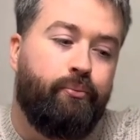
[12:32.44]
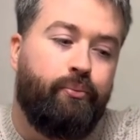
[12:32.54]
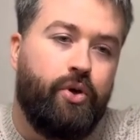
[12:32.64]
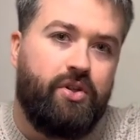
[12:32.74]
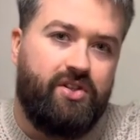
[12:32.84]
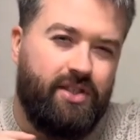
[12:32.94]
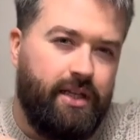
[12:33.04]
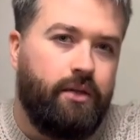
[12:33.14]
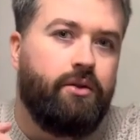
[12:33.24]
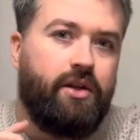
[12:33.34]
but
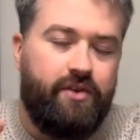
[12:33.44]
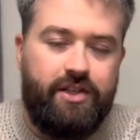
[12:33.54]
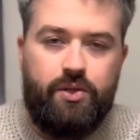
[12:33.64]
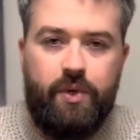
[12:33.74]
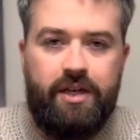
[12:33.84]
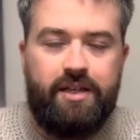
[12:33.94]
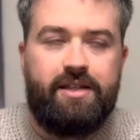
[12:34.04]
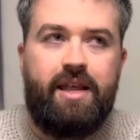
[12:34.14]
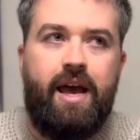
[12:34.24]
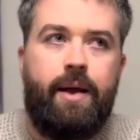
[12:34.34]
still there is sweetness
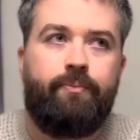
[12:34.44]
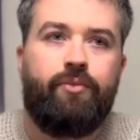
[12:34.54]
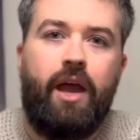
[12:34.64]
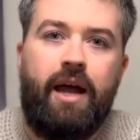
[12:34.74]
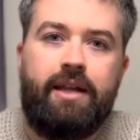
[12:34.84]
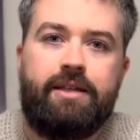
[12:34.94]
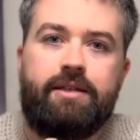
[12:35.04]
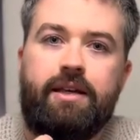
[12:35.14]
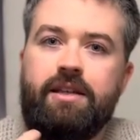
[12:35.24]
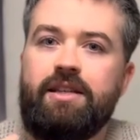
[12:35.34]
there. And it's,
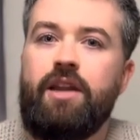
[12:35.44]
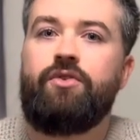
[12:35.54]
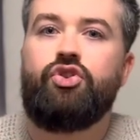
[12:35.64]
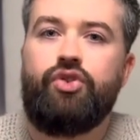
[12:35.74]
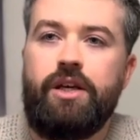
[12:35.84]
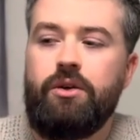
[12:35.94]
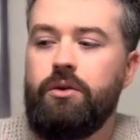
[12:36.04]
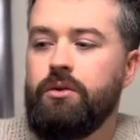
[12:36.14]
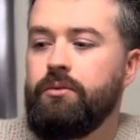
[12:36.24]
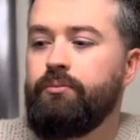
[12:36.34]
instead of a
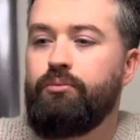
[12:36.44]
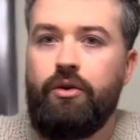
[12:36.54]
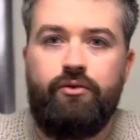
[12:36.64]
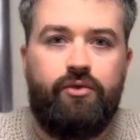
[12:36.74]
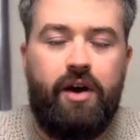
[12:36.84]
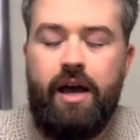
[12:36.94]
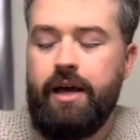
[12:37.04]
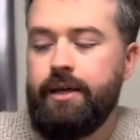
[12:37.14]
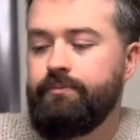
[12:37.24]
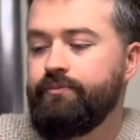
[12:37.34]
treacle,
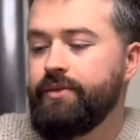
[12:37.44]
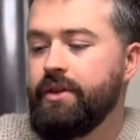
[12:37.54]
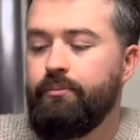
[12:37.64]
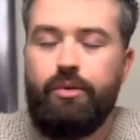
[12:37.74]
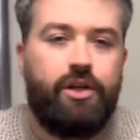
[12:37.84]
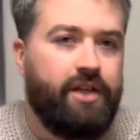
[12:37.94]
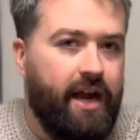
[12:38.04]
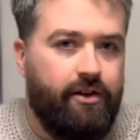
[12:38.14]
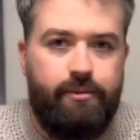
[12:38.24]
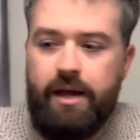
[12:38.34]
burnt
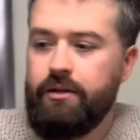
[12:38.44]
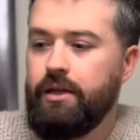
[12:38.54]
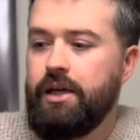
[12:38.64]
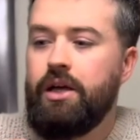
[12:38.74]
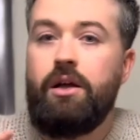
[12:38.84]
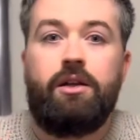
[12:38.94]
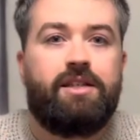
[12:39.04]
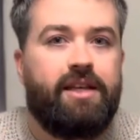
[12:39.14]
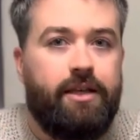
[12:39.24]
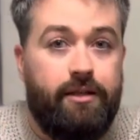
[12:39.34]
caramel,
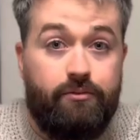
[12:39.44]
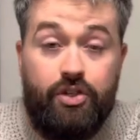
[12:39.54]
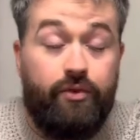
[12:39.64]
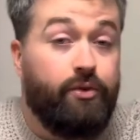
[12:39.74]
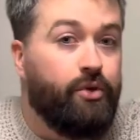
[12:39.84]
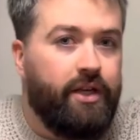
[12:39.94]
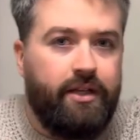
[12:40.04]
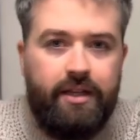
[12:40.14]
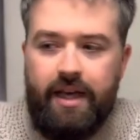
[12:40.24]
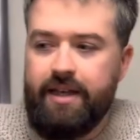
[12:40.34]
sticky toffee pudding,
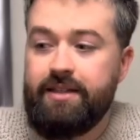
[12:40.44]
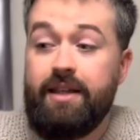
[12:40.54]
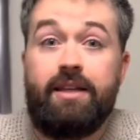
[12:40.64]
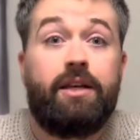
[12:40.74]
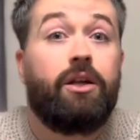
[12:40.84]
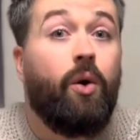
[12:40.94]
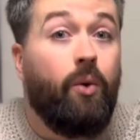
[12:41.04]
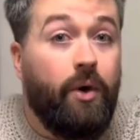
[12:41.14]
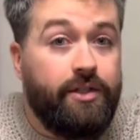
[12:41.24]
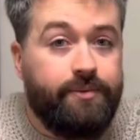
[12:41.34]
like I said the Anoa
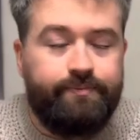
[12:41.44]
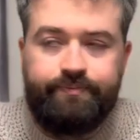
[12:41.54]
was,